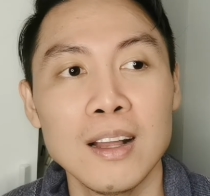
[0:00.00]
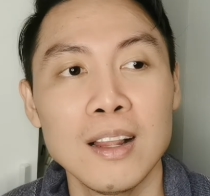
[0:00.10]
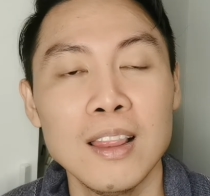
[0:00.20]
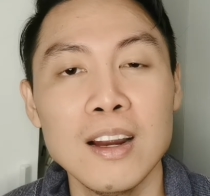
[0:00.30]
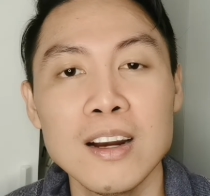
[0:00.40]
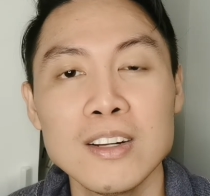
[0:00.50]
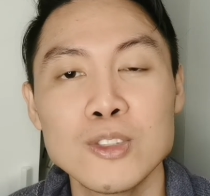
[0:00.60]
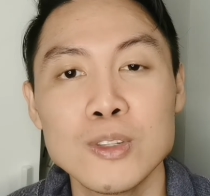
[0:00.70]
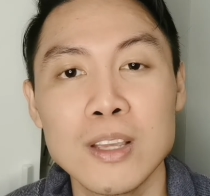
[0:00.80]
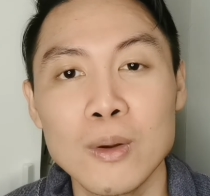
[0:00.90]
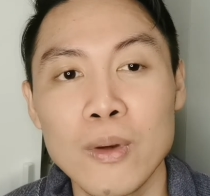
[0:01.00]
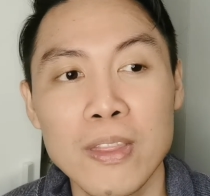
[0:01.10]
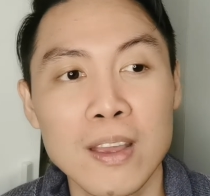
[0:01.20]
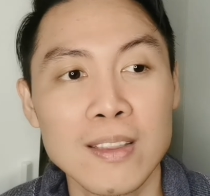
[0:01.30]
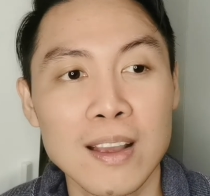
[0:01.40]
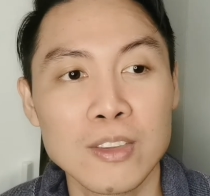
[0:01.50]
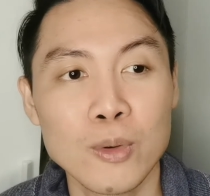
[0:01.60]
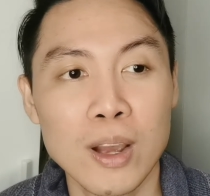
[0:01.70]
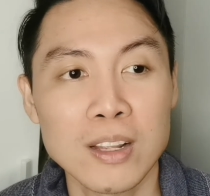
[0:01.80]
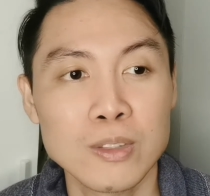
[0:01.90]
learn to deal with it and
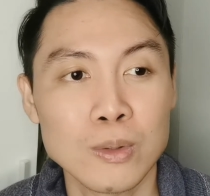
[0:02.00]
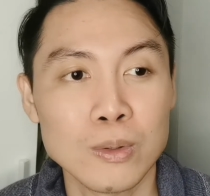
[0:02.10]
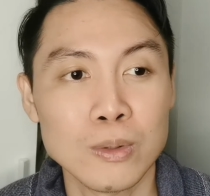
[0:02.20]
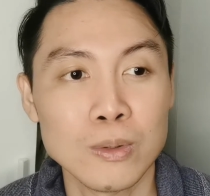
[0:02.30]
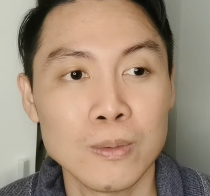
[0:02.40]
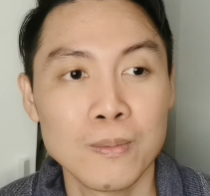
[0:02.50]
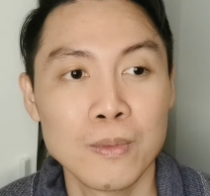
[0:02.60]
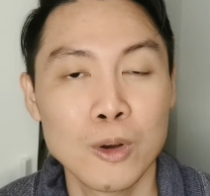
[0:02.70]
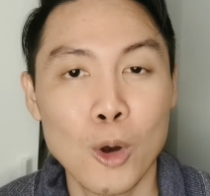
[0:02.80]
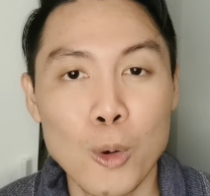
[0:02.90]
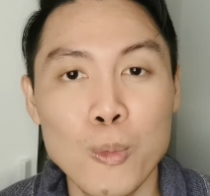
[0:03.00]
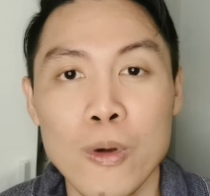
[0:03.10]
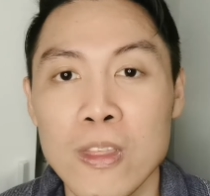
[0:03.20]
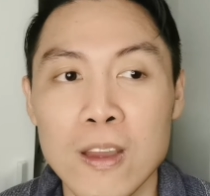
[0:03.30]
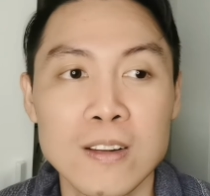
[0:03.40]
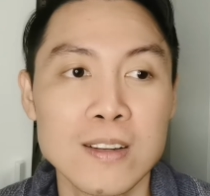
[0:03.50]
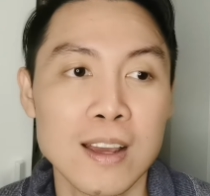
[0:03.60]
try to cope with it.